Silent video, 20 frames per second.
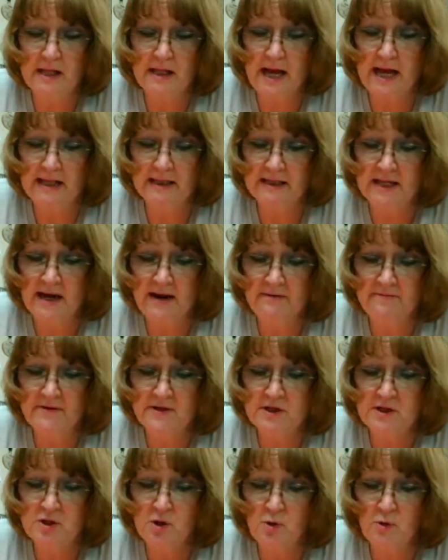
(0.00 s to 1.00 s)
I love the
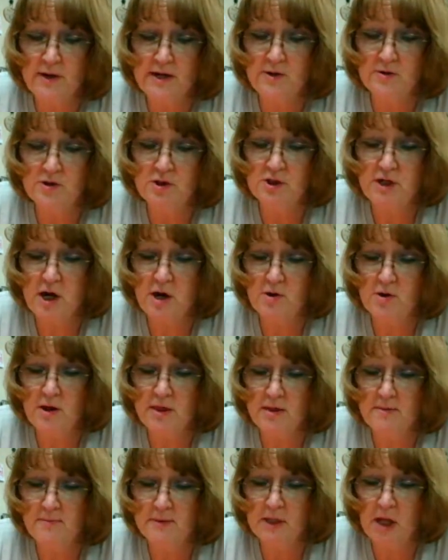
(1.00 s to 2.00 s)
story you shared on
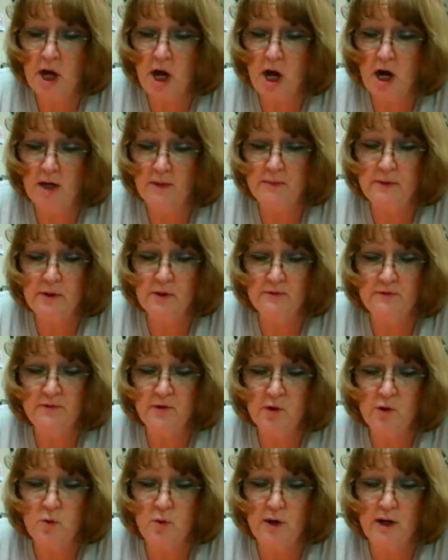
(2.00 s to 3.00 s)
the blog. Beautiful
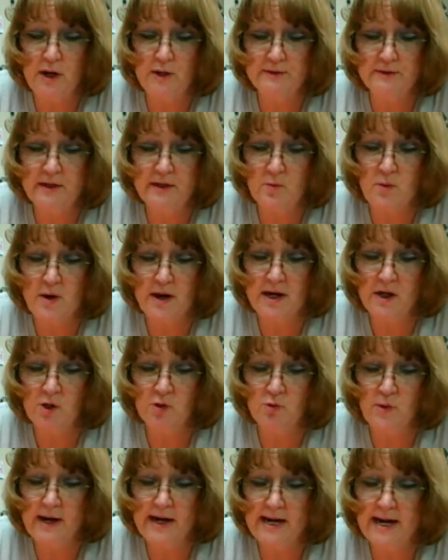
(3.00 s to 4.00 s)
quilt, and what a
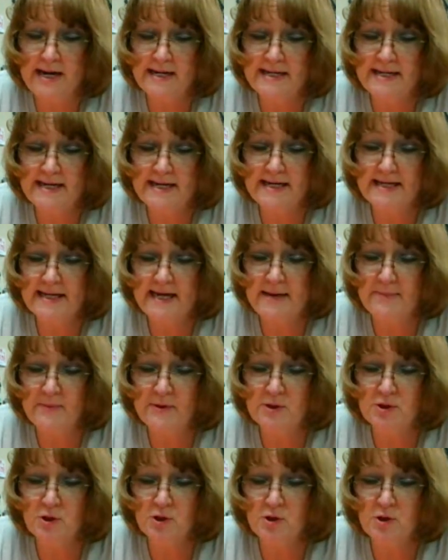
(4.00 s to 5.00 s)
great idea to keep a
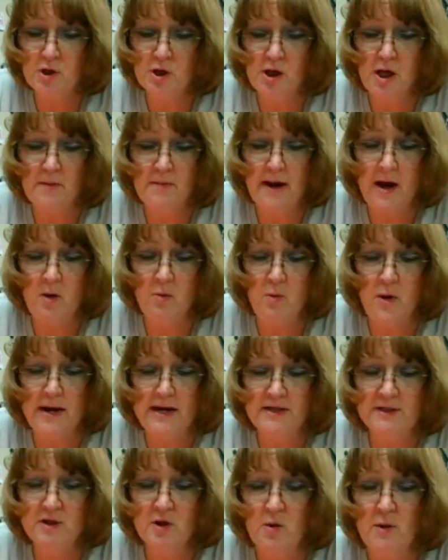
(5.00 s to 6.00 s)
journal about what
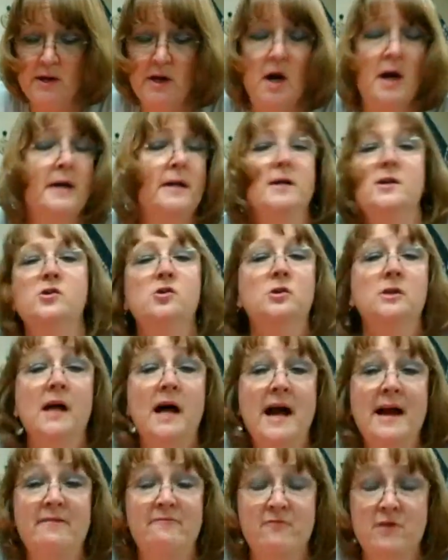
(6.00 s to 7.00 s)
is going on in your
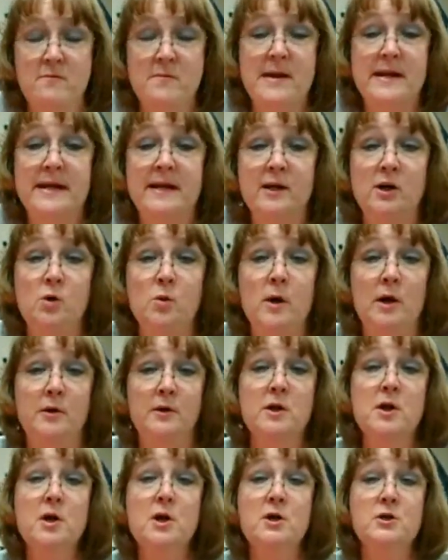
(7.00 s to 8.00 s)
life while making a quilt.
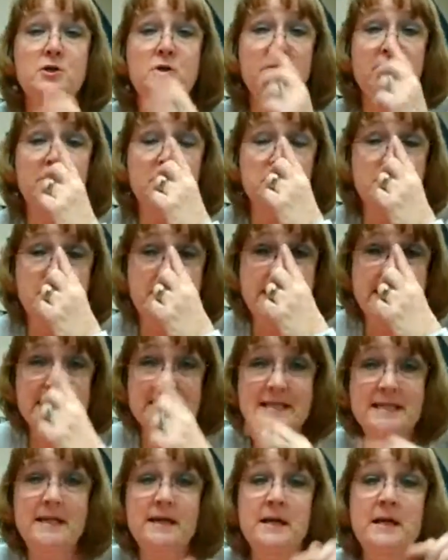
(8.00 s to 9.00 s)
So if you
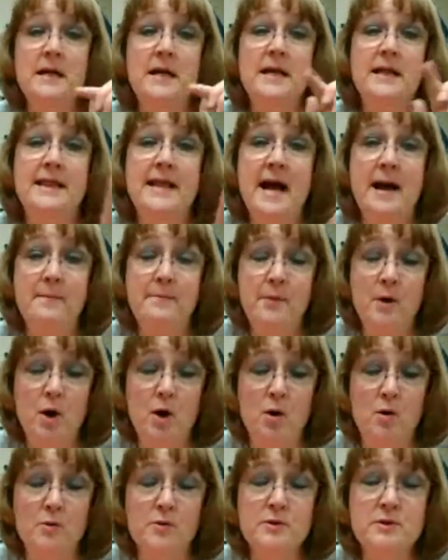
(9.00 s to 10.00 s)
missed that
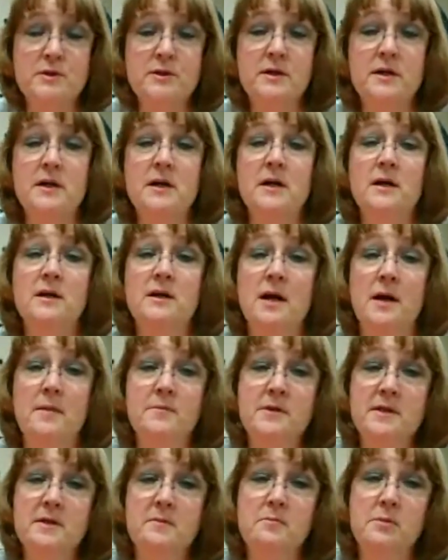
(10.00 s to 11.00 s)
post, come
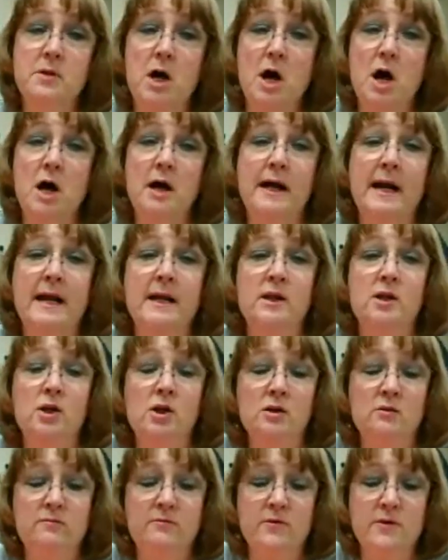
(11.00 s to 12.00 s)
to the blog and
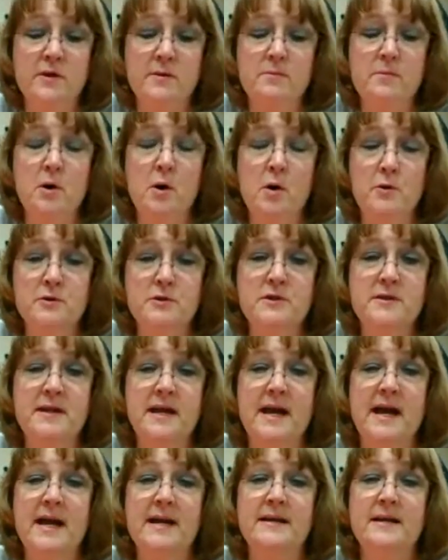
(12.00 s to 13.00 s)
look for the post
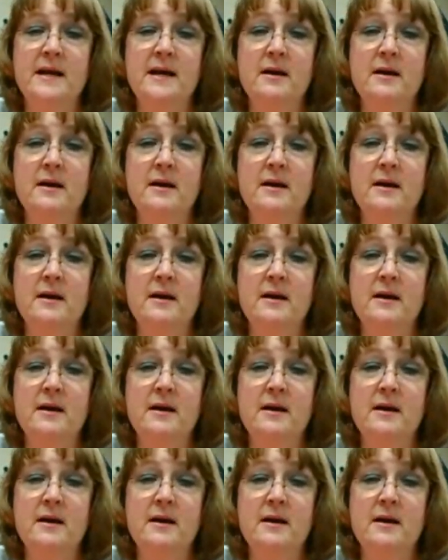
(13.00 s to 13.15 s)
that